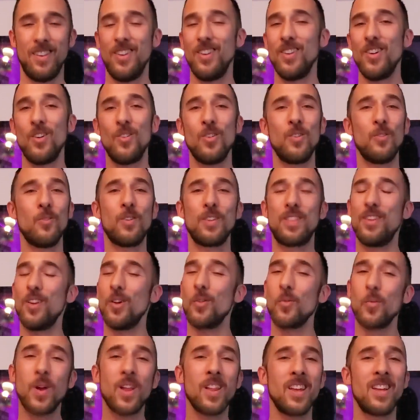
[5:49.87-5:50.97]
With
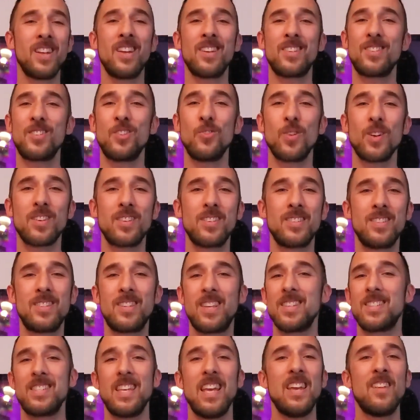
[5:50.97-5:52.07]
your willingness to
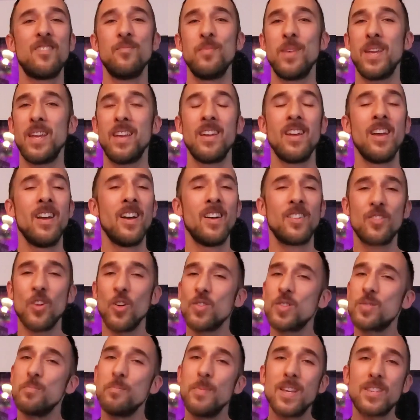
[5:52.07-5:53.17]
save me,
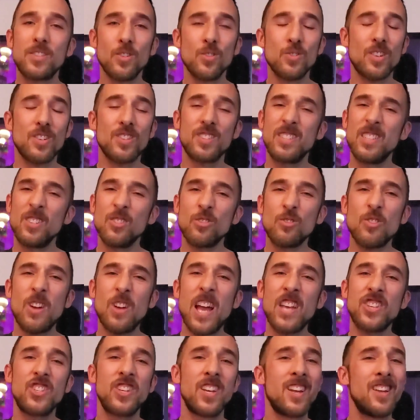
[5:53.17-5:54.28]
those missiles are still
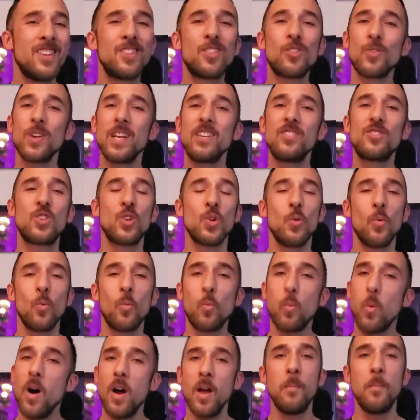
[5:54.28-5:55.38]
crashing in 3, 2,
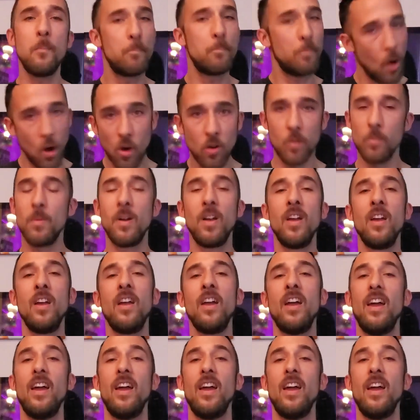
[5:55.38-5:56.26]
1, boom.